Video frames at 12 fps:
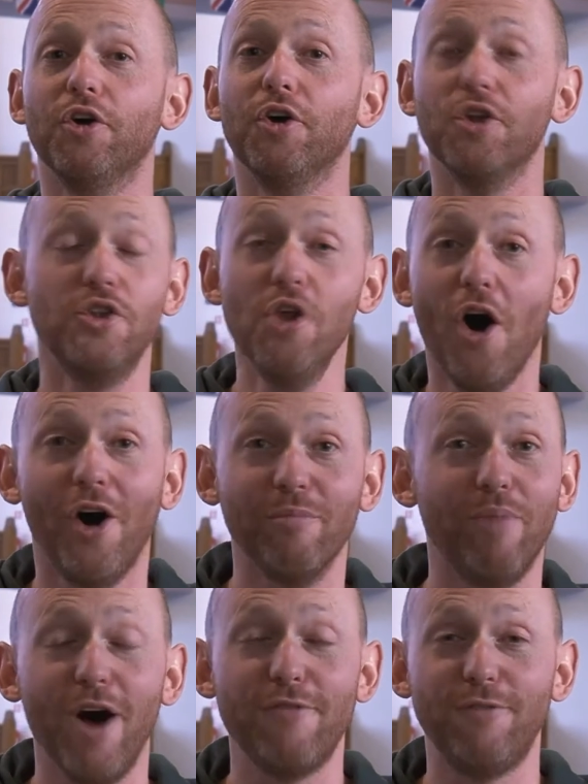
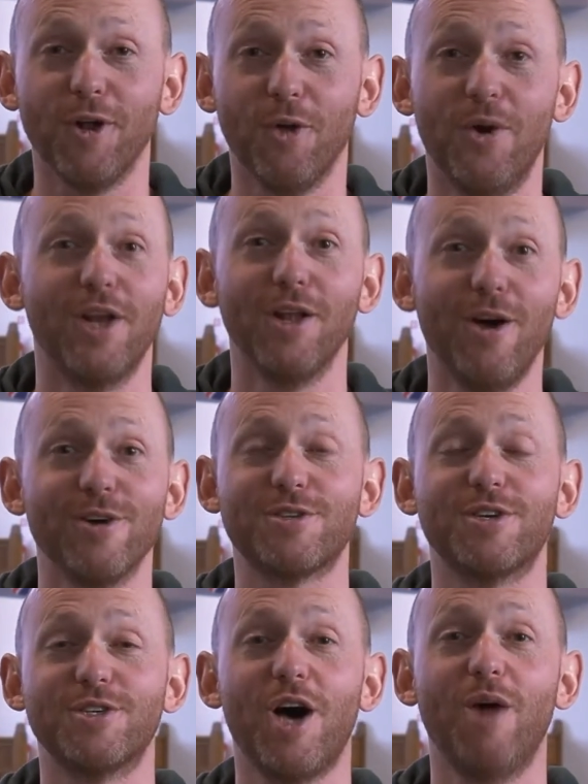Not by following Lot's
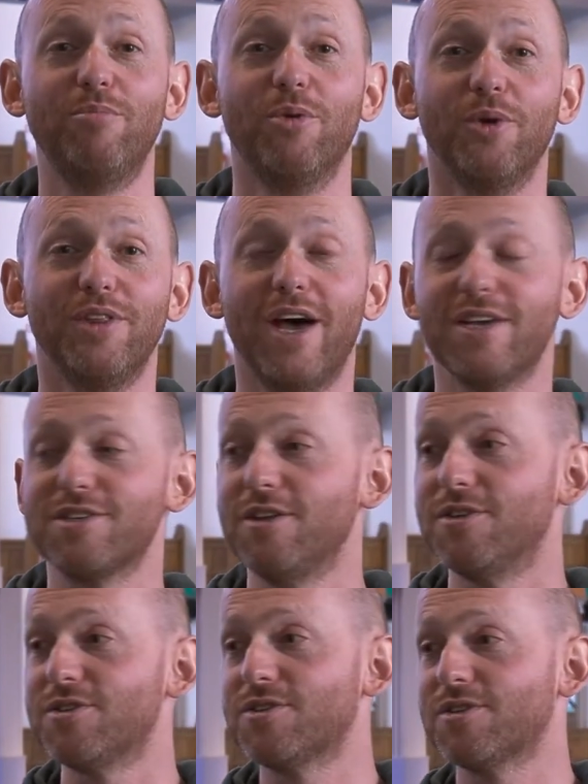example in that
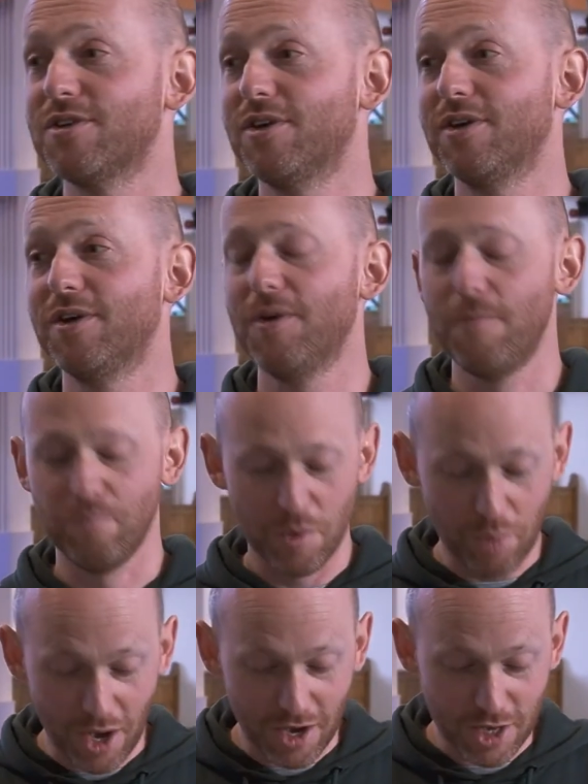sense.
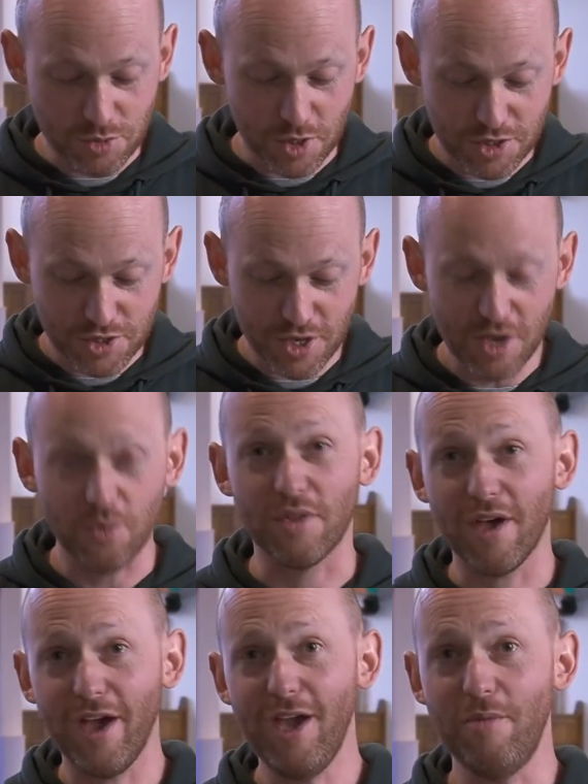But as we see with
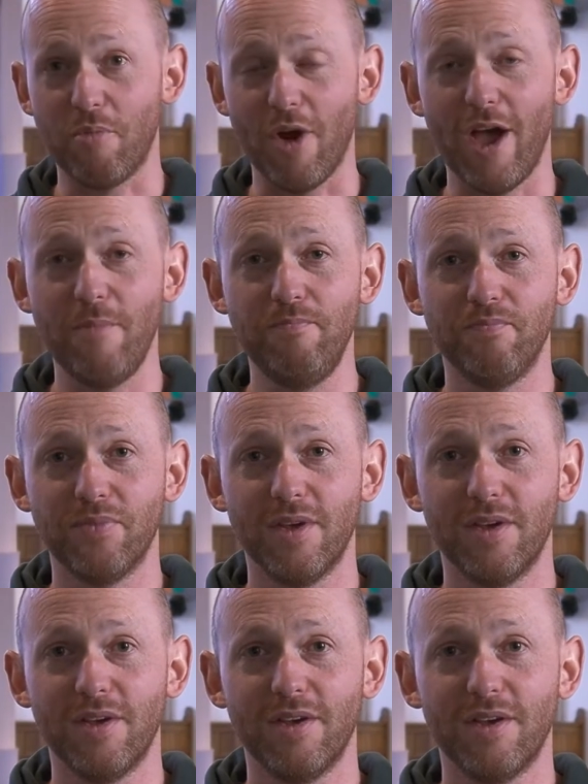Abraham,
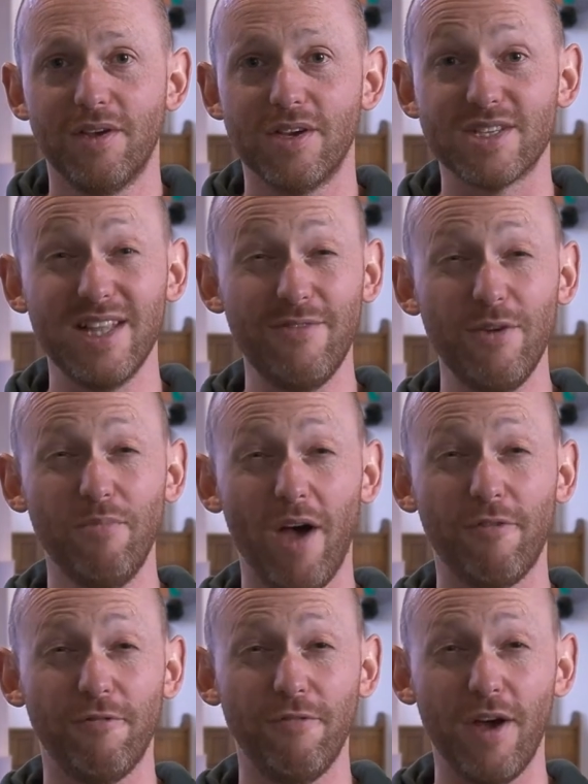it's living by
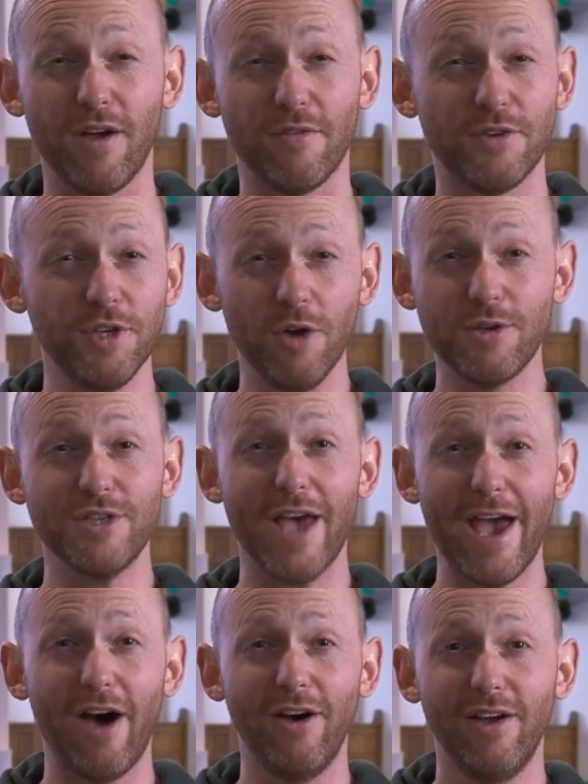faith. Do you notice
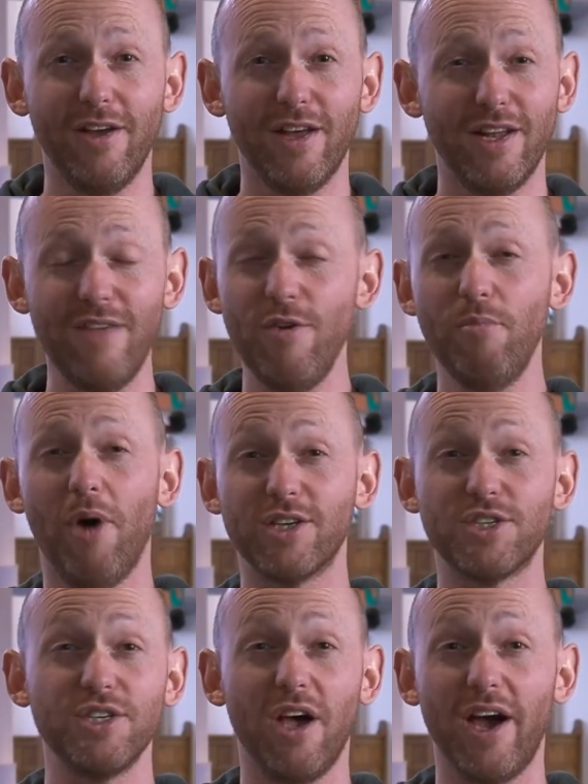how living by
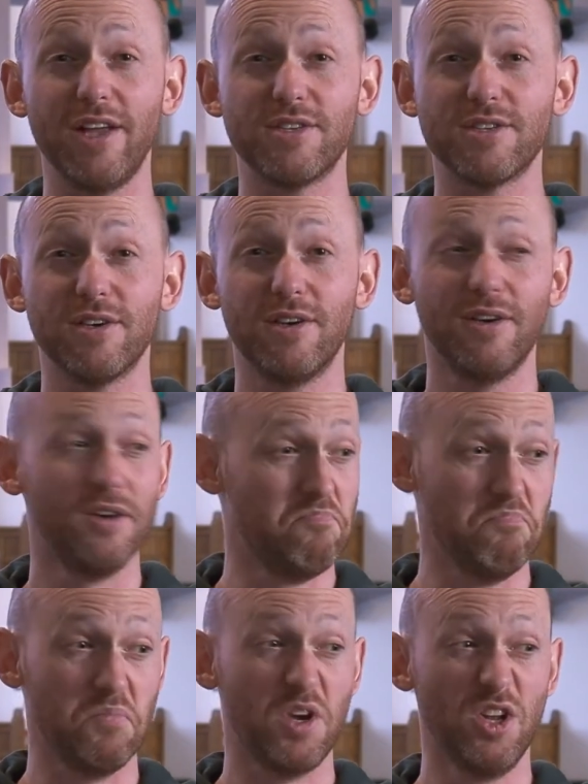sight
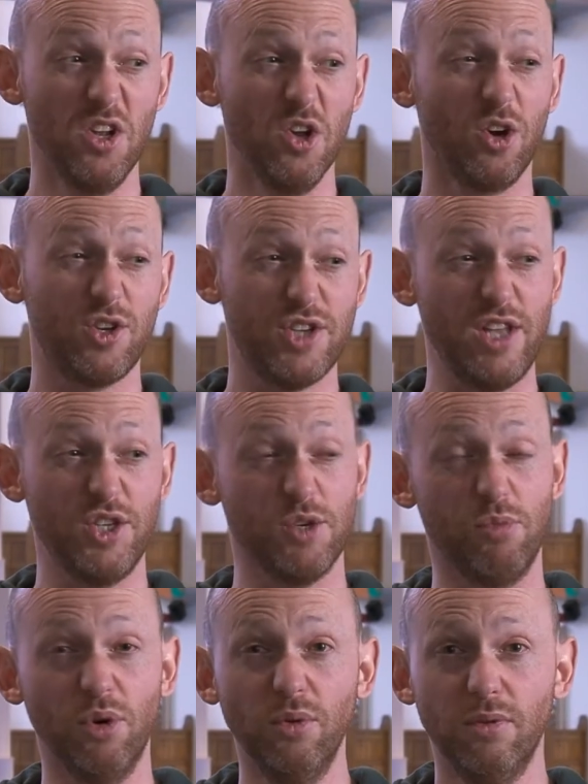can look
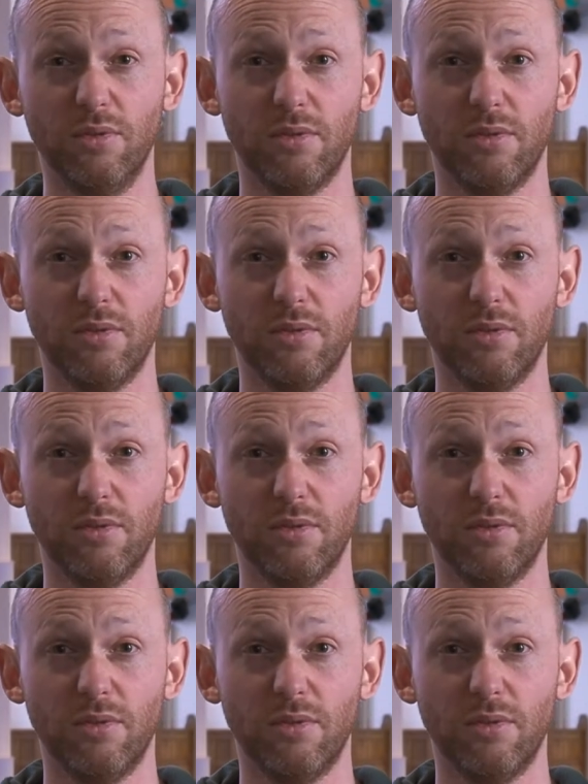sensible?